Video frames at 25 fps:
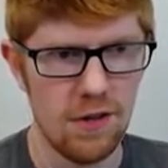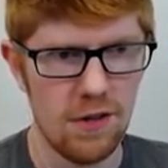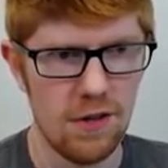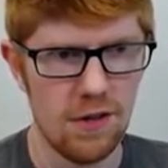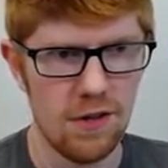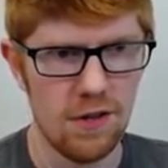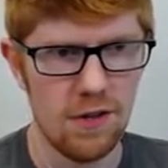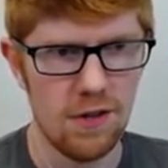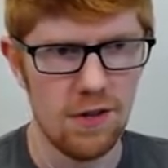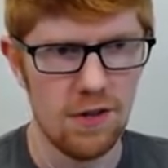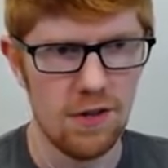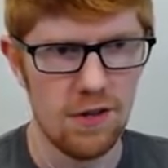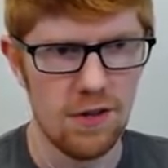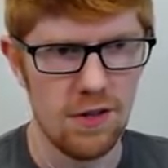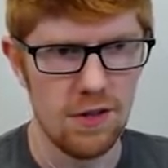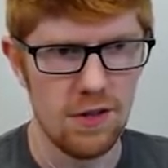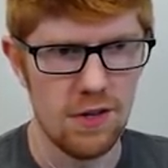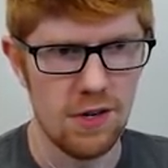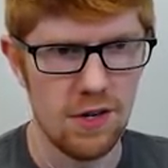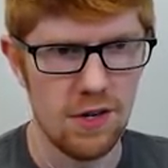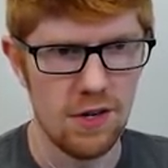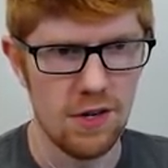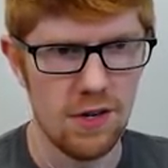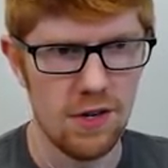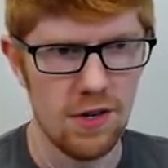
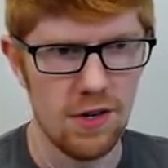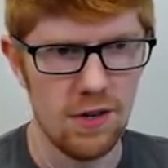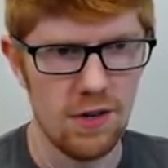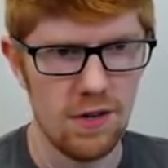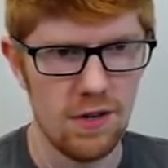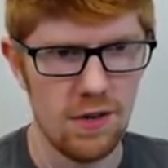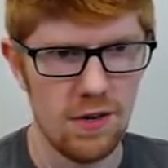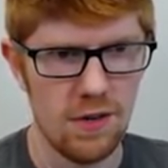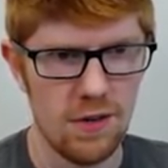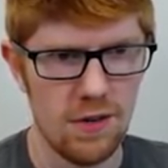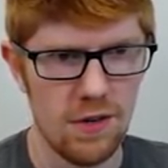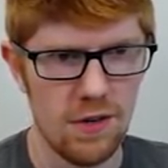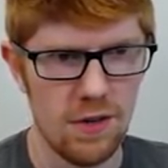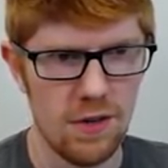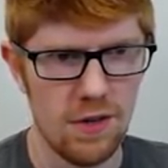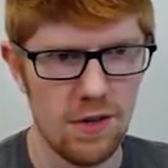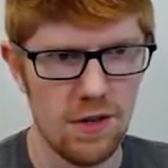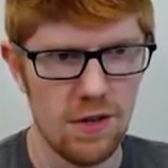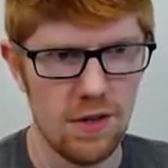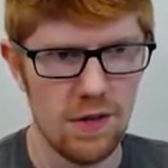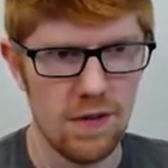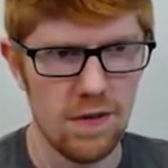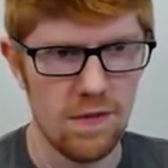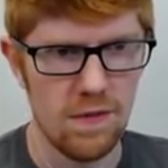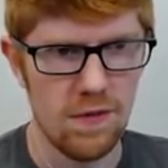
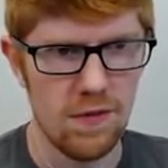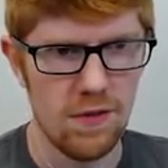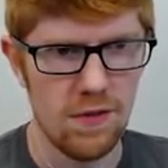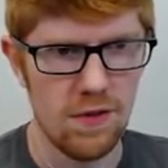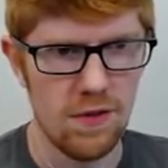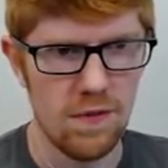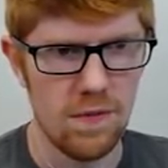Nothing is said.